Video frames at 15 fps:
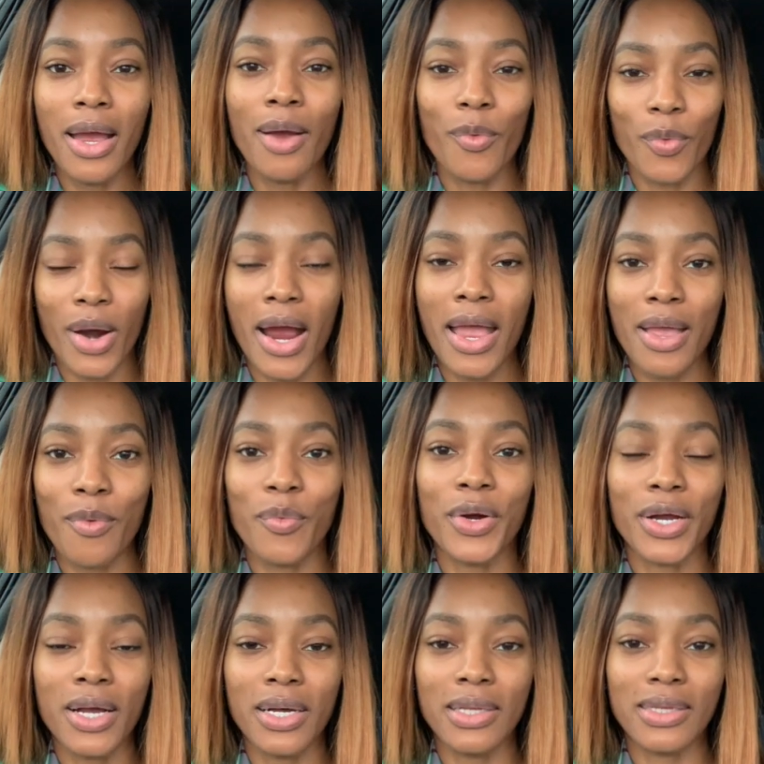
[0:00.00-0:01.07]
right? Where
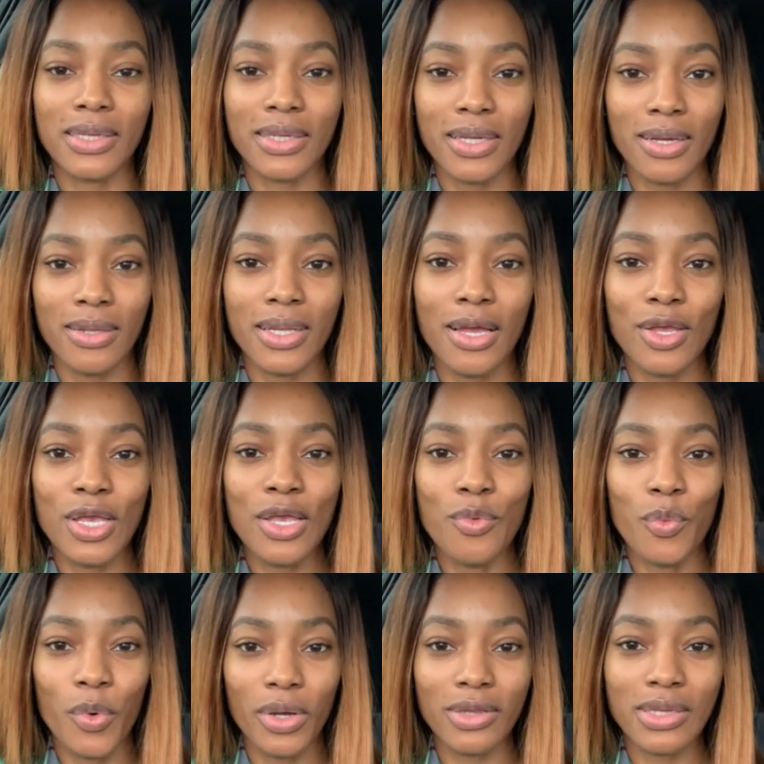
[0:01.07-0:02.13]
God said that He
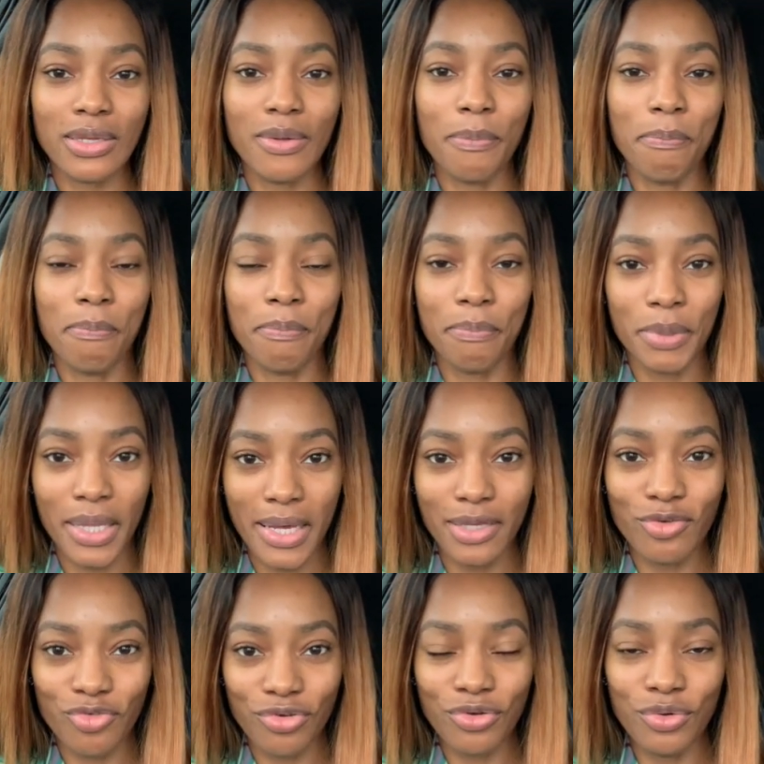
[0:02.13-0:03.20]
wants to
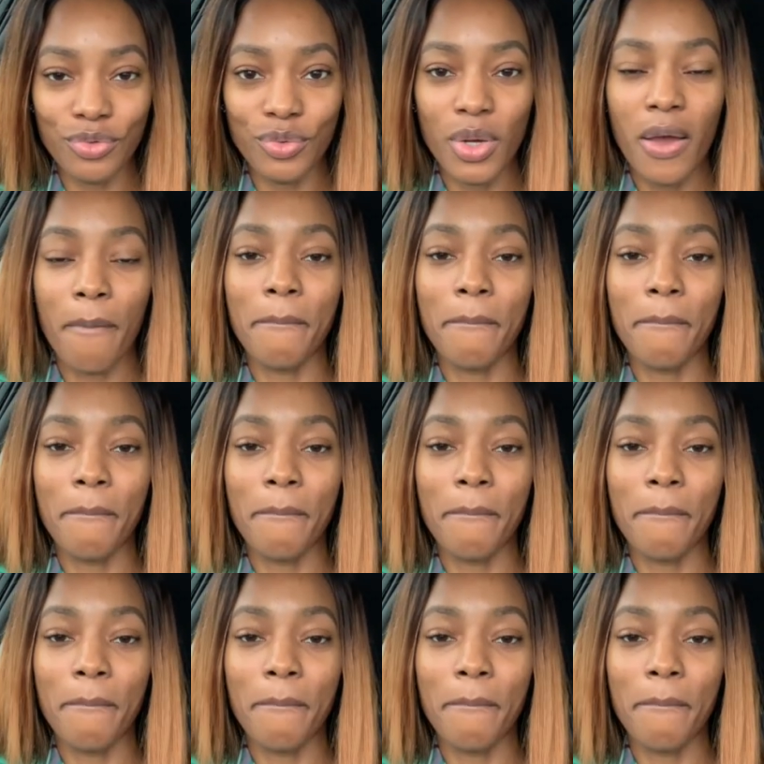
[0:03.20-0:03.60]
place you,